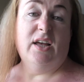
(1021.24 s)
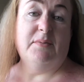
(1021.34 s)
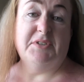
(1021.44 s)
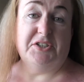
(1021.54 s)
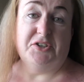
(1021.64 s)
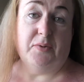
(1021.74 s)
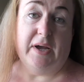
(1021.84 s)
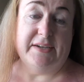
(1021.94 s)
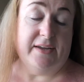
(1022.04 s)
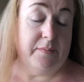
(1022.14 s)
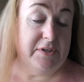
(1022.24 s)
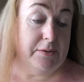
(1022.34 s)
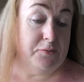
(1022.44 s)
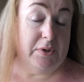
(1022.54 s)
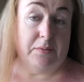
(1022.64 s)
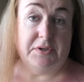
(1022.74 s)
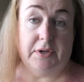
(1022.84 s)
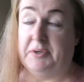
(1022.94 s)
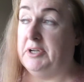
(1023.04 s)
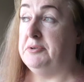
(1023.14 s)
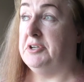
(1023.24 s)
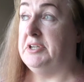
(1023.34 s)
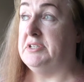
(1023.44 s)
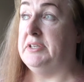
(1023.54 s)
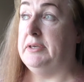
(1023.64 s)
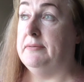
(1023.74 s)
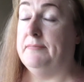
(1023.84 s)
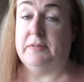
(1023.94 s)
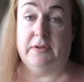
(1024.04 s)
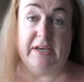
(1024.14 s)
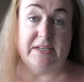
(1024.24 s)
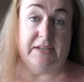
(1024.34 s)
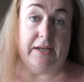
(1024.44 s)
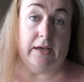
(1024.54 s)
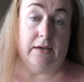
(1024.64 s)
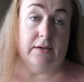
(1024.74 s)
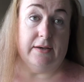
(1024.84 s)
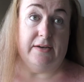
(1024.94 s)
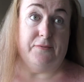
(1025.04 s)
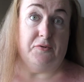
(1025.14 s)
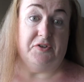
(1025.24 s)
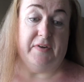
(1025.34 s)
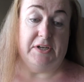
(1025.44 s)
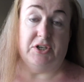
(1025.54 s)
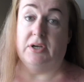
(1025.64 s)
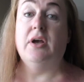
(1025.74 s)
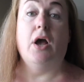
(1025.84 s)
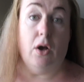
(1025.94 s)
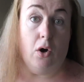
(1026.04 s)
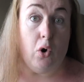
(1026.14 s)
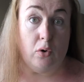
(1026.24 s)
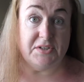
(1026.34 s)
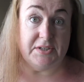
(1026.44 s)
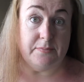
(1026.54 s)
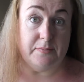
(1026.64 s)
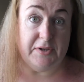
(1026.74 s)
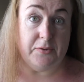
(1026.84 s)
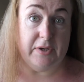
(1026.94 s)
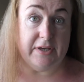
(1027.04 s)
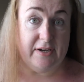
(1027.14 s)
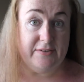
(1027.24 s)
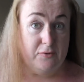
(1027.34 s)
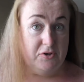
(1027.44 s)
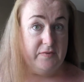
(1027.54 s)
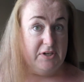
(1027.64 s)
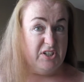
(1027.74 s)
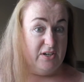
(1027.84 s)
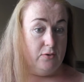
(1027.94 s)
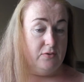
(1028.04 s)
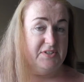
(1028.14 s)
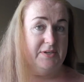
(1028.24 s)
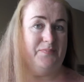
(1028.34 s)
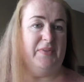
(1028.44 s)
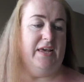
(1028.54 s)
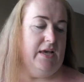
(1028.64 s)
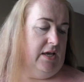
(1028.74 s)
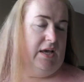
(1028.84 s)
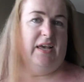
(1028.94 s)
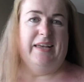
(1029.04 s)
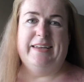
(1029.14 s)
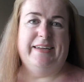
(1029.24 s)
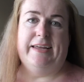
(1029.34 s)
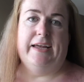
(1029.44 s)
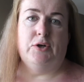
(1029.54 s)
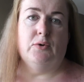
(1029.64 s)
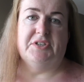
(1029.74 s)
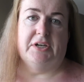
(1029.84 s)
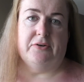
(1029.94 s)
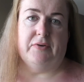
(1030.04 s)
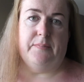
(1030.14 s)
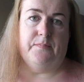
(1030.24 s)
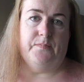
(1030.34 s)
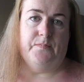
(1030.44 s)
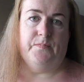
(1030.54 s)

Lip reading: I'm such a twat. I went out to Disney yesterday, California Adventure. Awesome, by the way, California Adventure, awesome. Yeah, no sun cream.